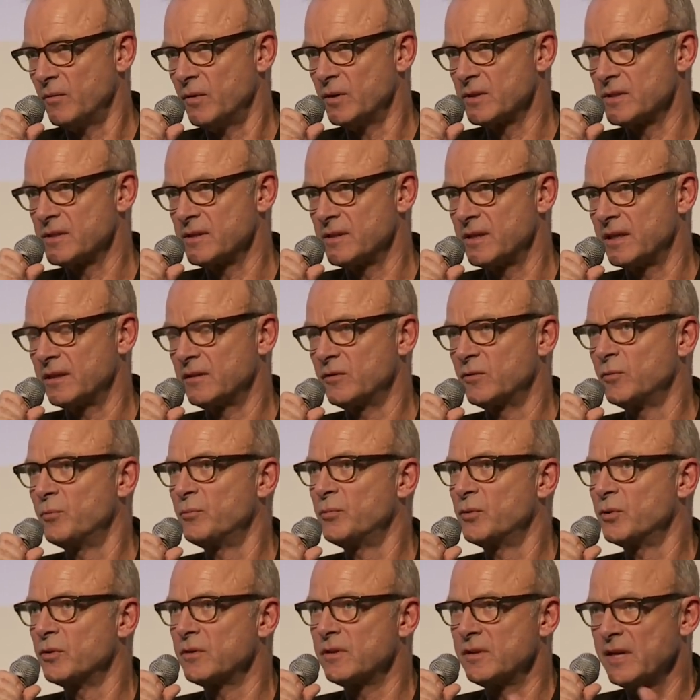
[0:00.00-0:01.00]
was that to
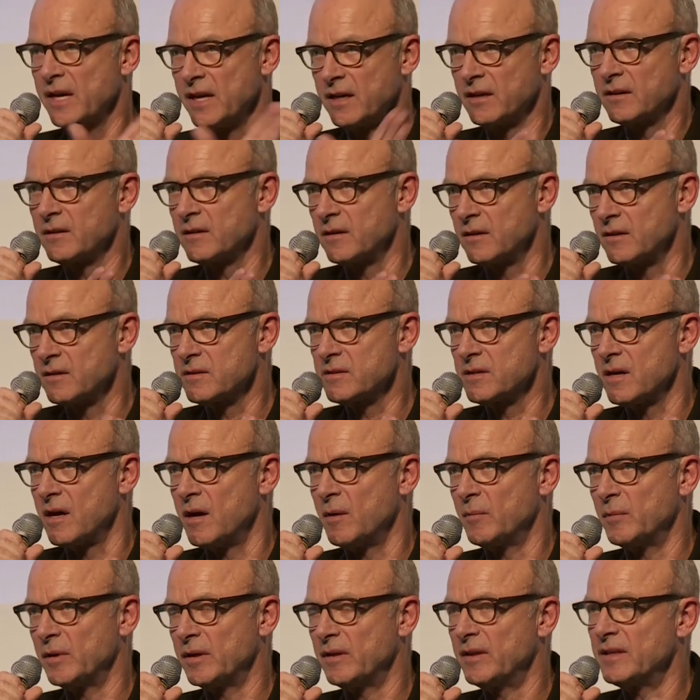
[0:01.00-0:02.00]
protect the Sami.